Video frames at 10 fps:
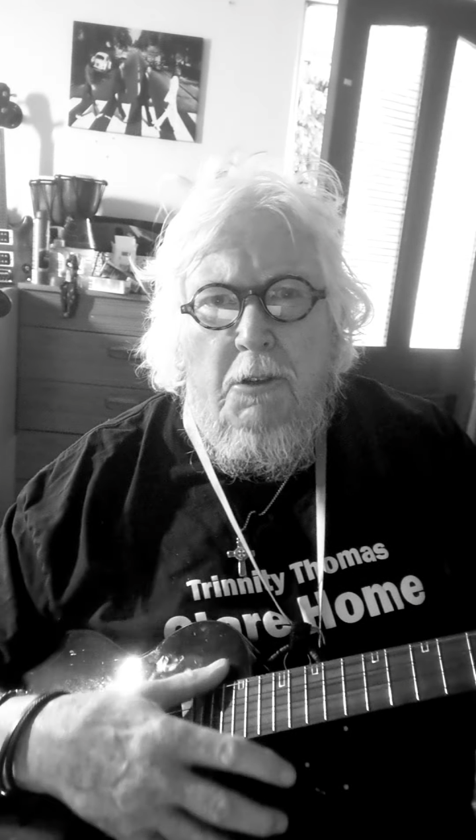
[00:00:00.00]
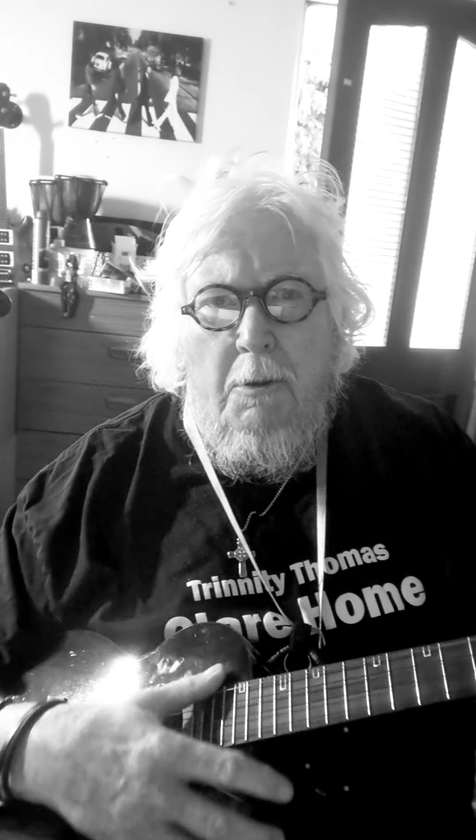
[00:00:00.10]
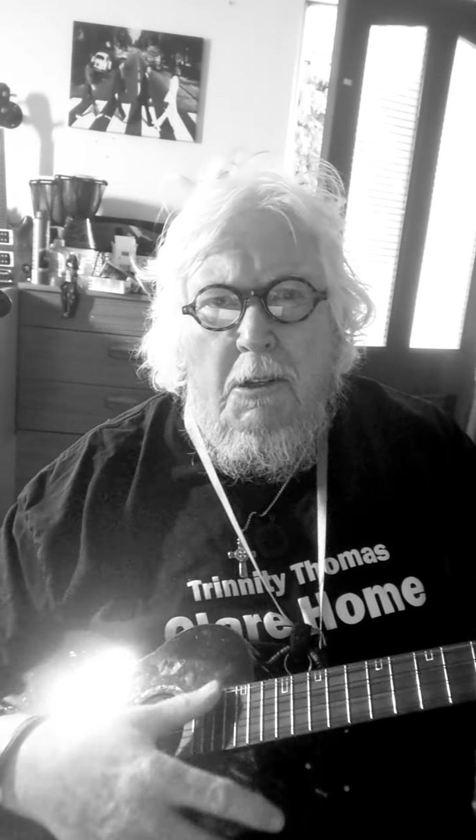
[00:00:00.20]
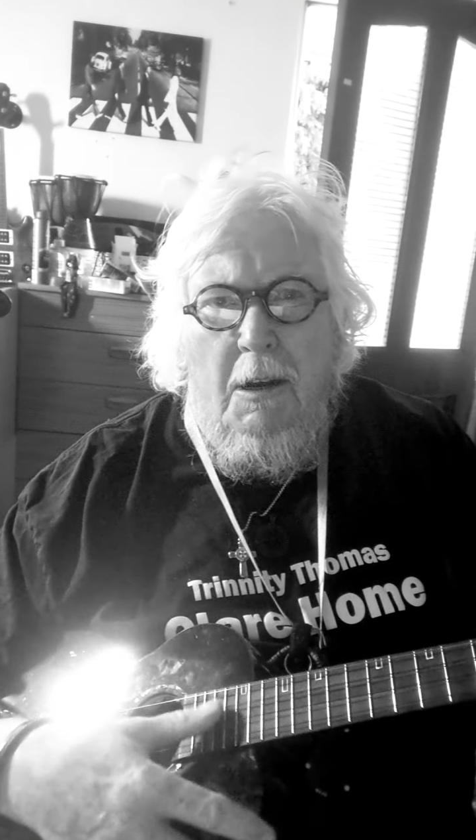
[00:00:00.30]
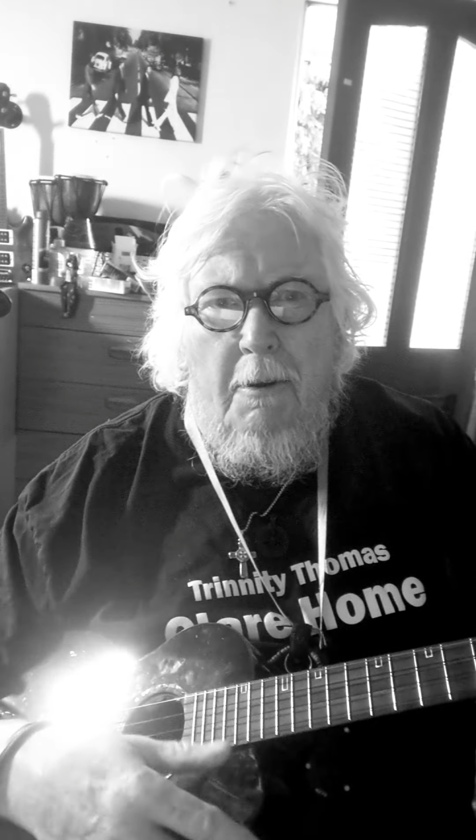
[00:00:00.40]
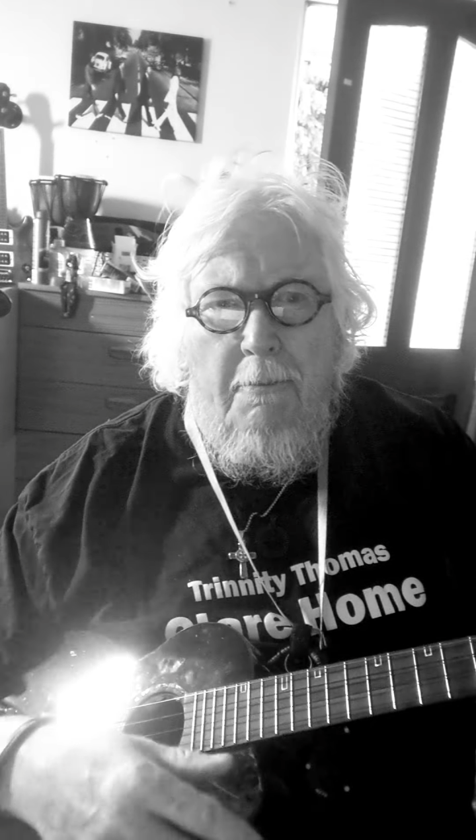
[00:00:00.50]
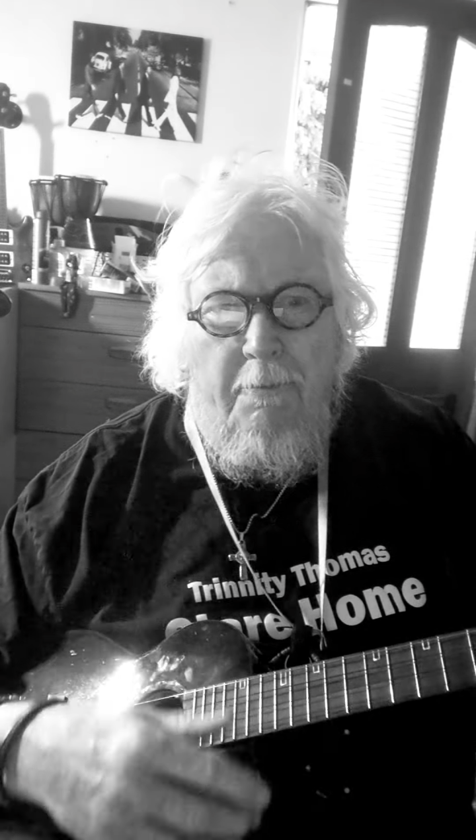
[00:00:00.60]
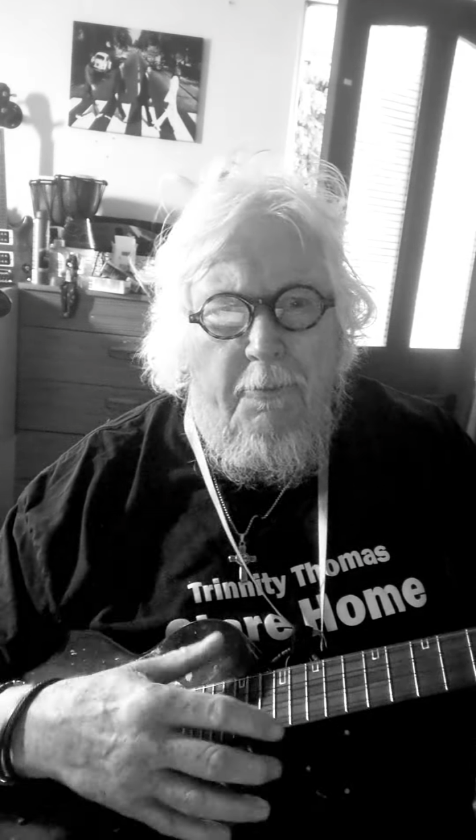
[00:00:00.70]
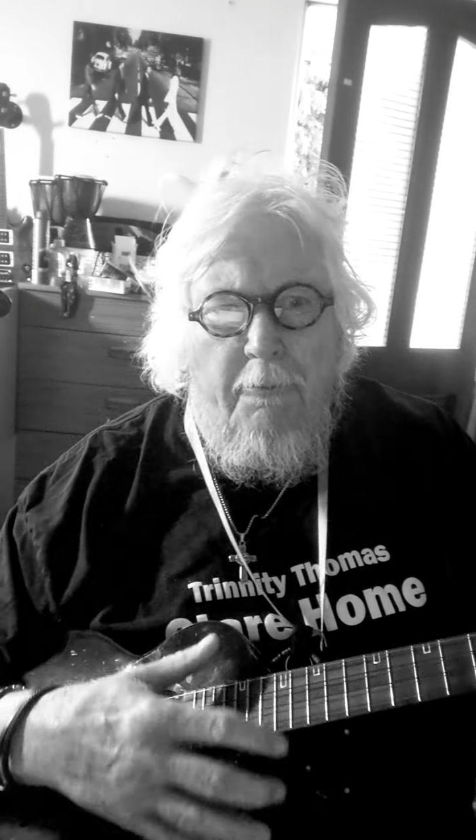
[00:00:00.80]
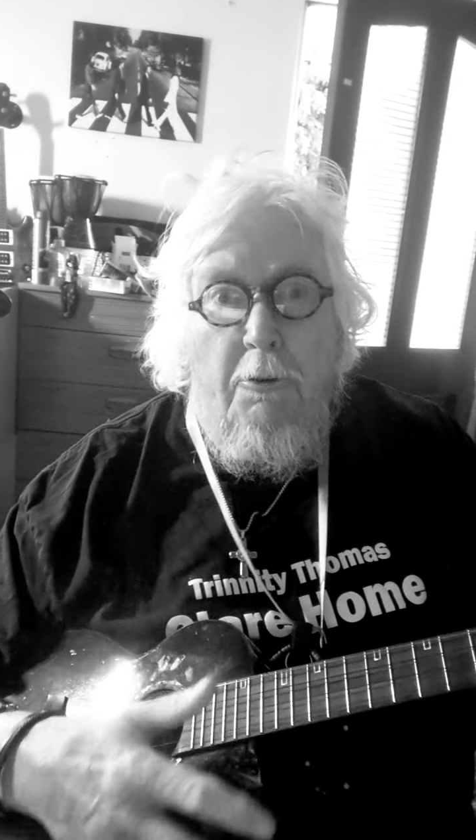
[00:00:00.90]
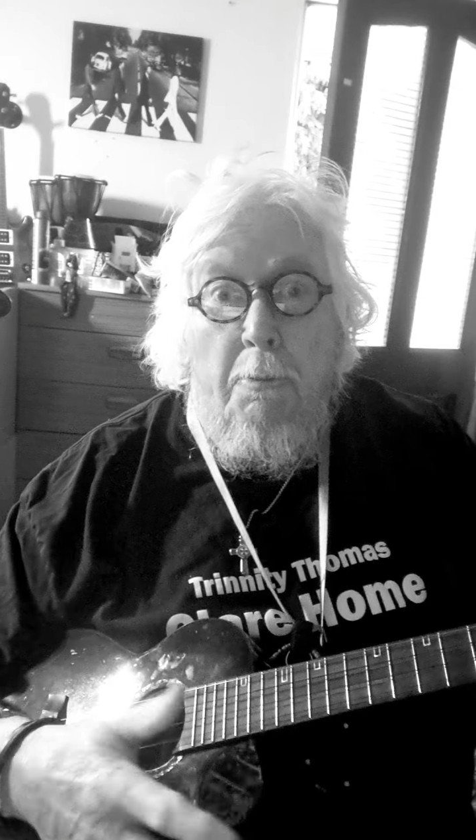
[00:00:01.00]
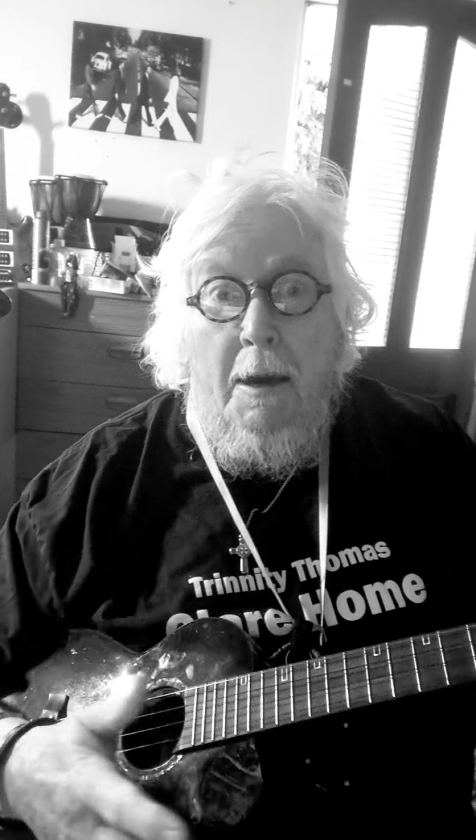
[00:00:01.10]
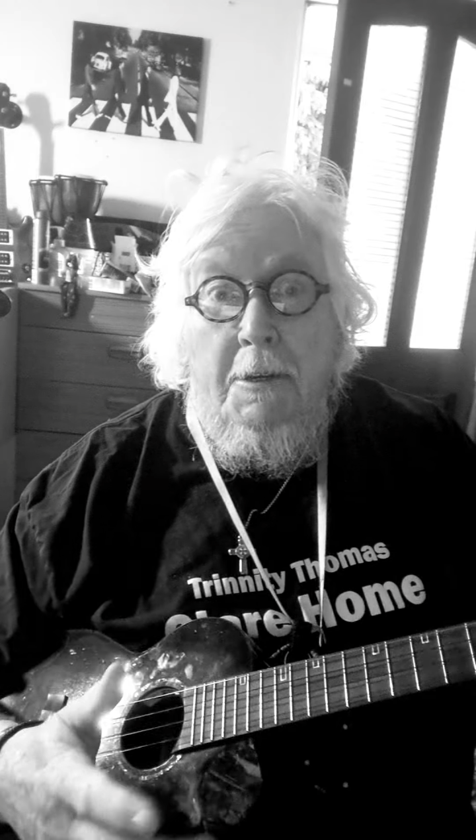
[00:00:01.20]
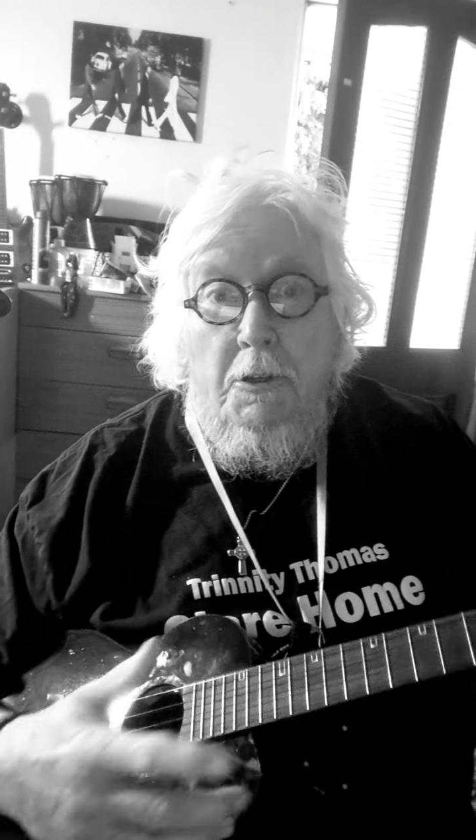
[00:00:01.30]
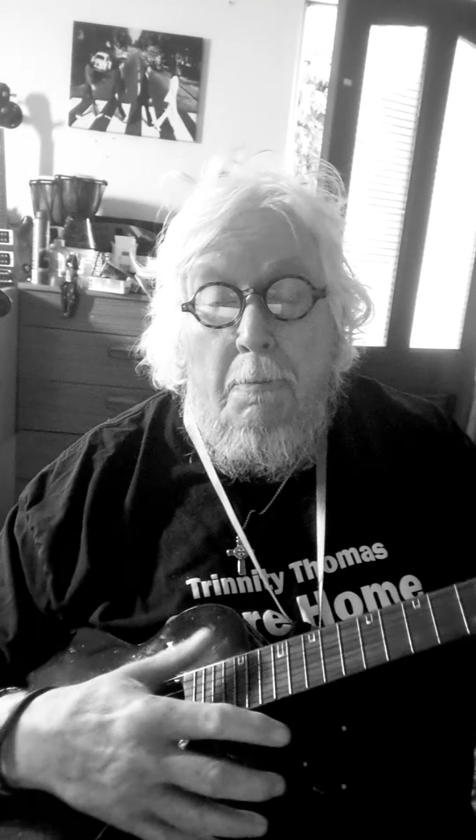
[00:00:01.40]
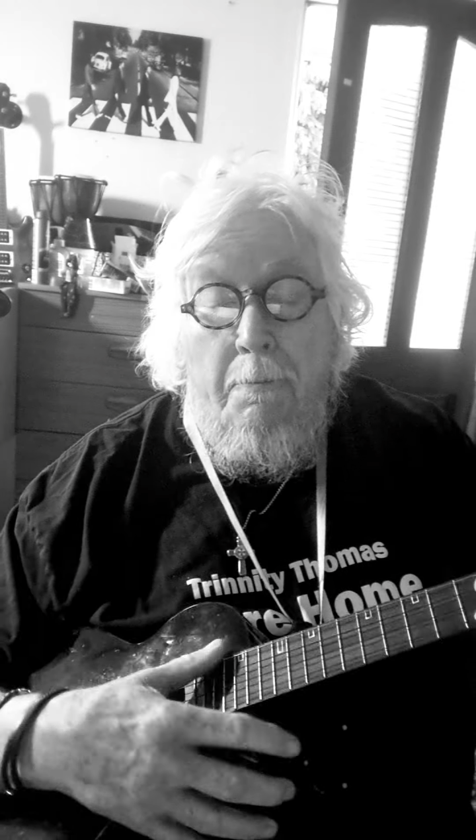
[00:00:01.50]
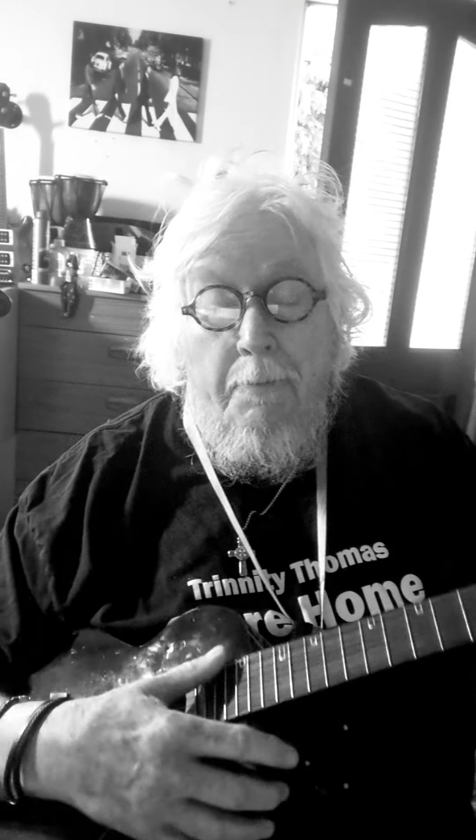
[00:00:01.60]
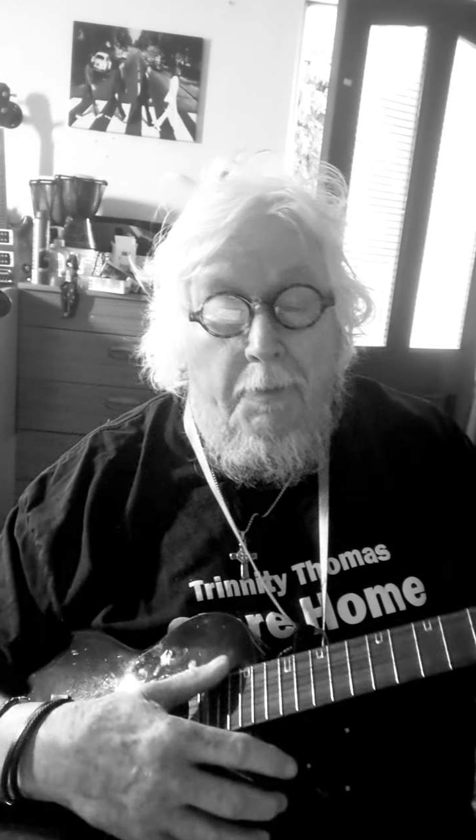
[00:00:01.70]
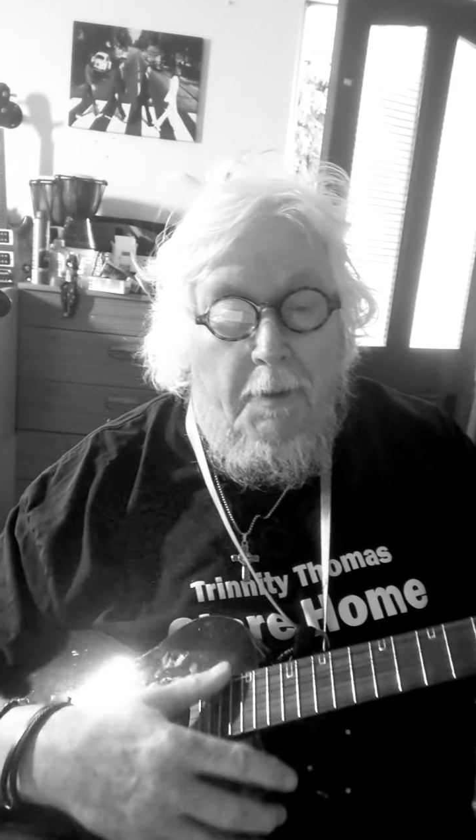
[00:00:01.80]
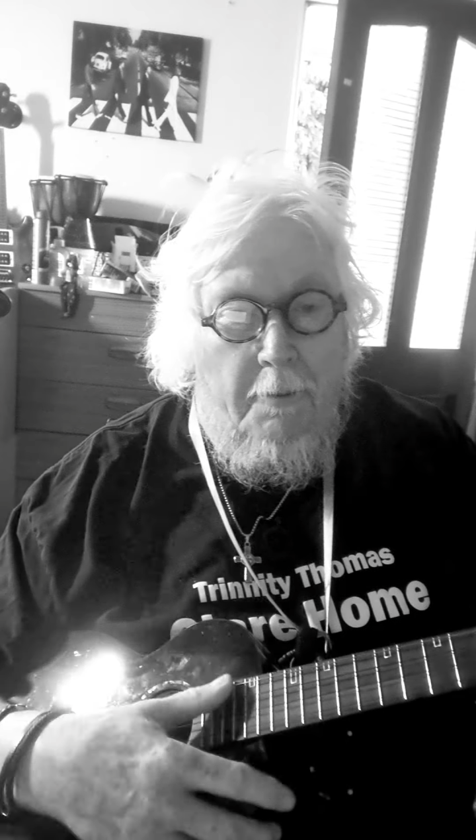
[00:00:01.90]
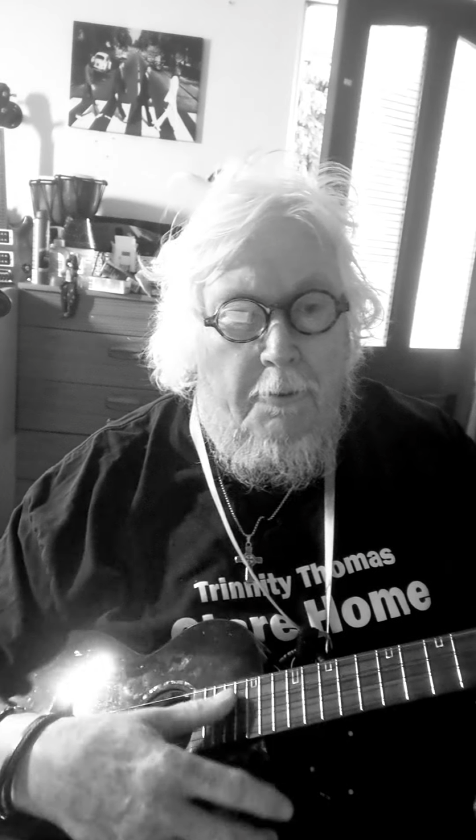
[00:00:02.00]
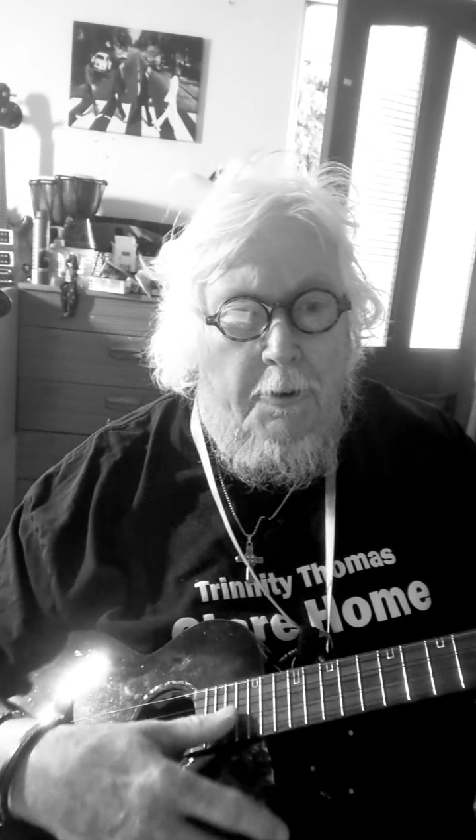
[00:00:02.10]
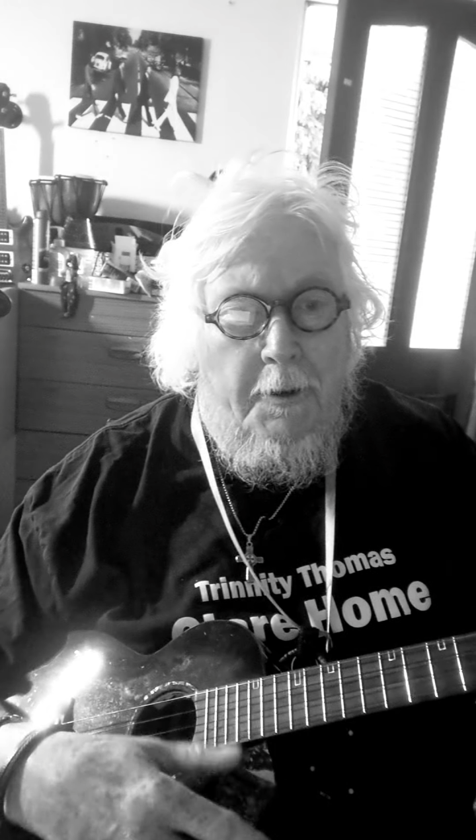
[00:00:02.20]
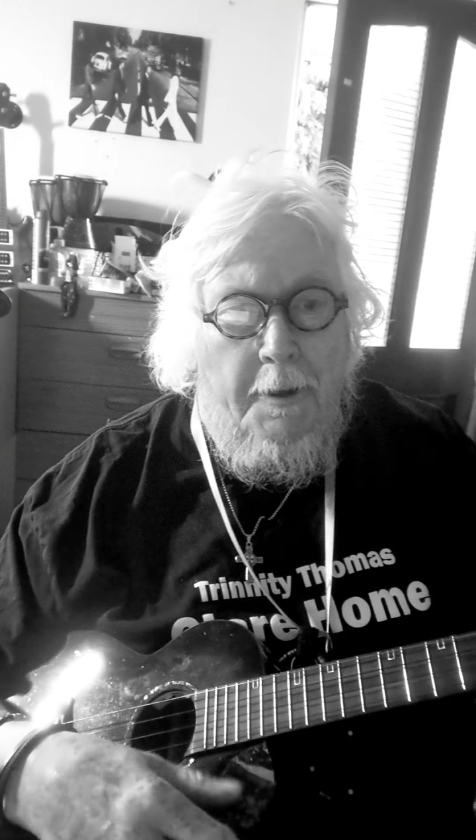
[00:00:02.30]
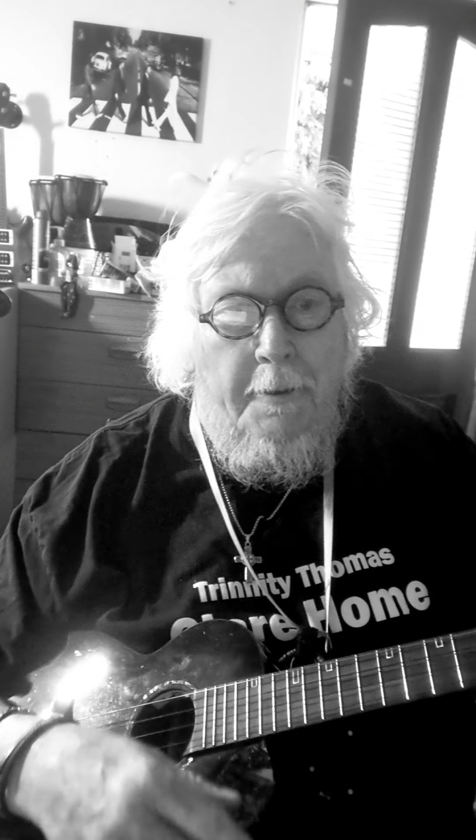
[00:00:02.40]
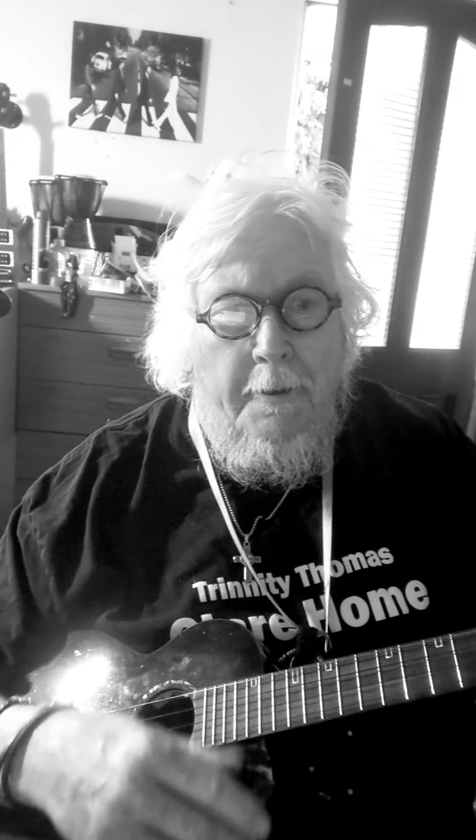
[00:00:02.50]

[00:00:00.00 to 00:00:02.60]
So it's like verbatim, really.